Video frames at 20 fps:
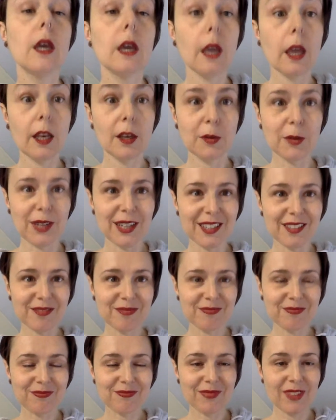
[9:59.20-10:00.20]
Anyway,
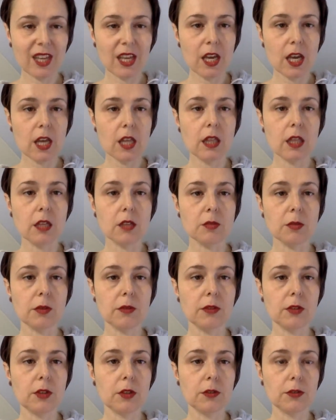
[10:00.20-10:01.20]
that's my
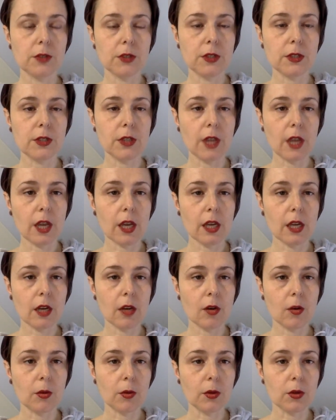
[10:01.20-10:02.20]
video for today. I
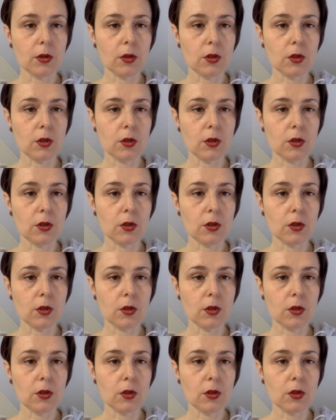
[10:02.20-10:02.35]
hope you're